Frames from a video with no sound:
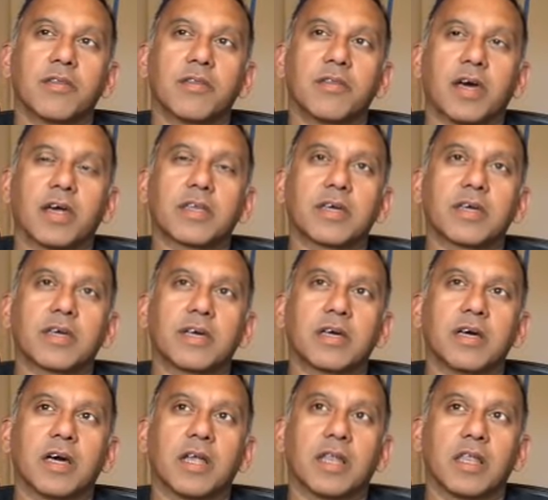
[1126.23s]
that
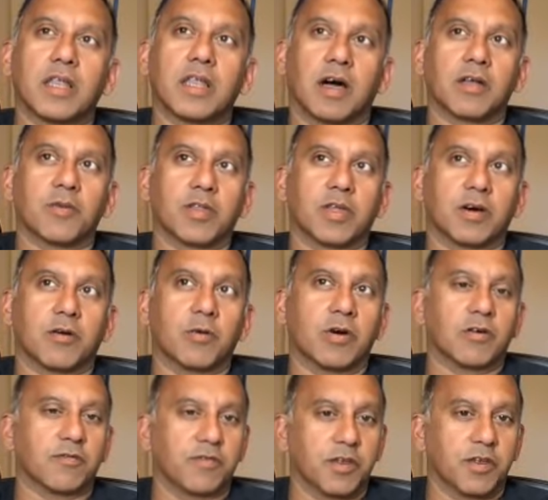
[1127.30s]
align with our
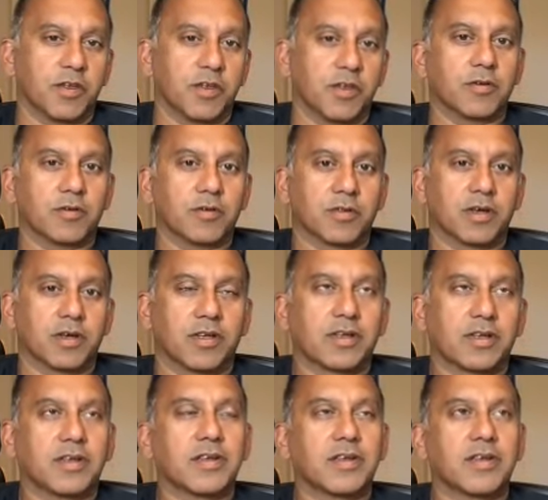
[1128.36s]
worldview,
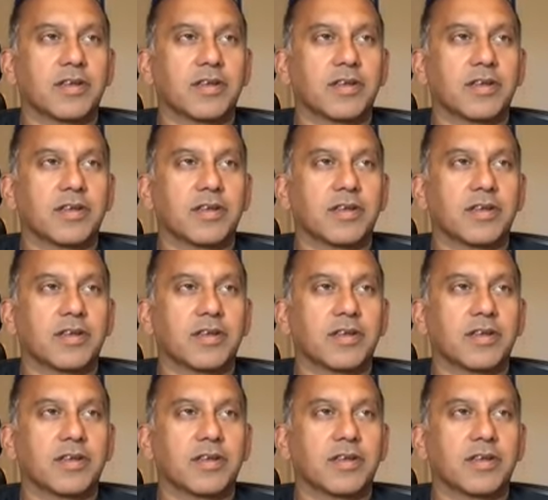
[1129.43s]
that